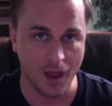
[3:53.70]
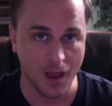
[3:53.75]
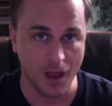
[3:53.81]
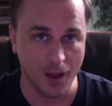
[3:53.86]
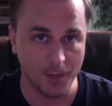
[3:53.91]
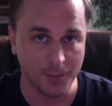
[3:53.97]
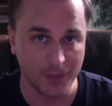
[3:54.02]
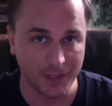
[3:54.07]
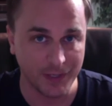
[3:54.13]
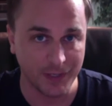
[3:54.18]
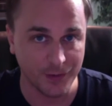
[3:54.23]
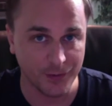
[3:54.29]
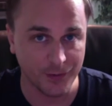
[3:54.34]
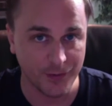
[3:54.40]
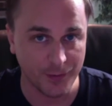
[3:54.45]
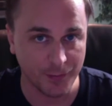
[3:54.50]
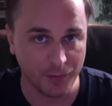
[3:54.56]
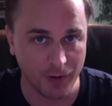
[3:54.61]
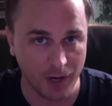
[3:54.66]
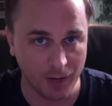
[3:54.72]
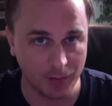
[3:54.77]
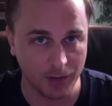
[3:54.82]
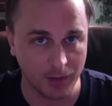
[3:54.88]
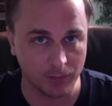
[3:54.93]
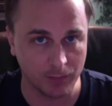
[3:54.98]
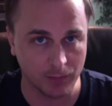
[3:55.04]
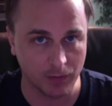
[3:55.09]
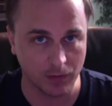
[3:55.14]
But here's the
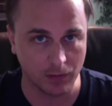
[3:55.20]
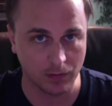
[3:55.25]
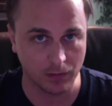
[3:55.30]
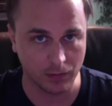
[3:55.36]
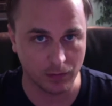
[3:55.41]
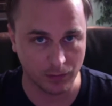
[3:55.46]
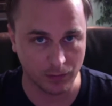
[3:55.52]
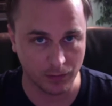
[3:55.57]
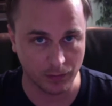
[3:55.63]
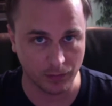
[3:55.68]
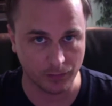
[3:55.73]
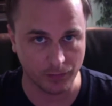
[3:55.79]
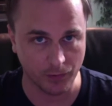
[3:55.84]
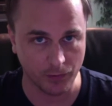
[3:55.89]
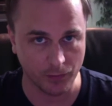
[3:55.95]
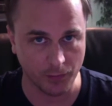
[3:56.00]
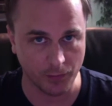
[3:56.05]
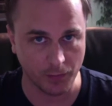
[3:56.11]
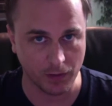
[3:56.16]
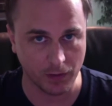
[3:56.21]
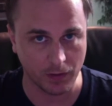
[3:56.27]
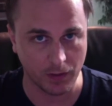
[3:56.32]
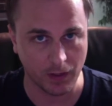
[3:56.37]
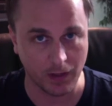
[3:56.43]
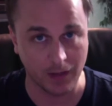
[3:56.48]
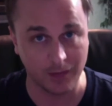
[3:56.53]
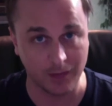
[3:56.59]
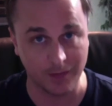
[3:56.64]
problem, Colonel Grossman,
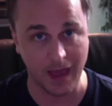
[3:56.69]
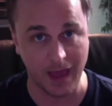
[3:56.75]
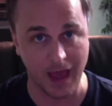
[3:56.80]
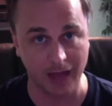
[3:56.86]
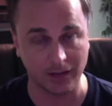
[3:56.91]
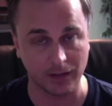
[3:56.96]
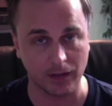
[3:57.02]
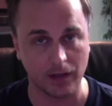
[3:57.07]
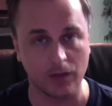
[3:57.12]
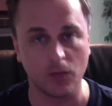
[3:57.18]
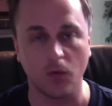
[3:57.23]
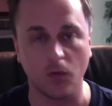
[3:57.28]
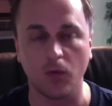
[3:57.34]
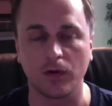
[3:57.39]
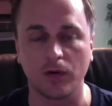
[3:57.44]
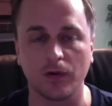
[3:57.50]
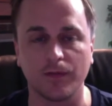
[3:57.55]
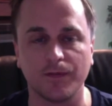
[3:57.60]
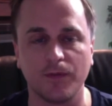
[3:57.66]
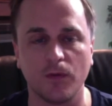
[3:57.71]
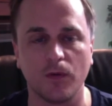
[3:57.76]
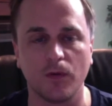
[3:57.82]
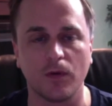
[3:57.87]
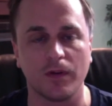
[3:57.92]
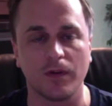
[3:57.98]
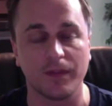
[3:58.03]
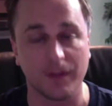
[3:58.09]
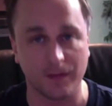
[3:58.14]
is that in order
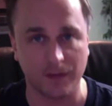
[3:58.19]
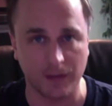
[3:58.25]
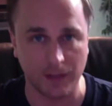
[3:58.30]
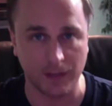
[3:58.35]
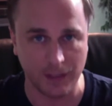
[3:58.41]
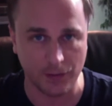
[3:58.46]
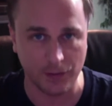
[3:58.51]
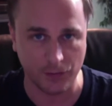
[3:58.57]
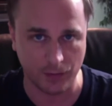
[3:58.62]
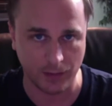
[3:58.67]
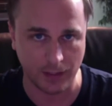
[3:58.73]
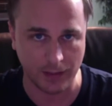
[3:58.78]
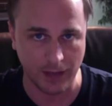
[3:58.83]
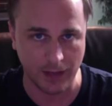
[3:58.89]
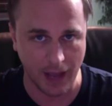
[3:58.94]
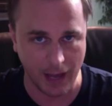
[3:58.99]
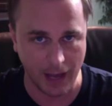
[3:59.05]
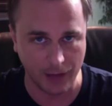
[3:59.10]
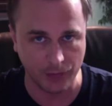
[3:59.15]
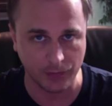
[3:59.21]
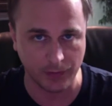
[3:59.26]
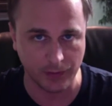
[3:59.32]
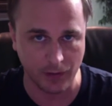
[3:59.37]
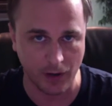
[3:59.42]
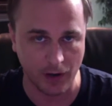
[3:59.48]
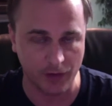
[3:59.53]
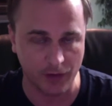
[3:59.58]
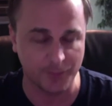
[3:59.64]
for this conditioning to actually
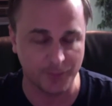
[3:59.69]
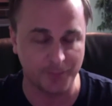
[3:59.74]
cause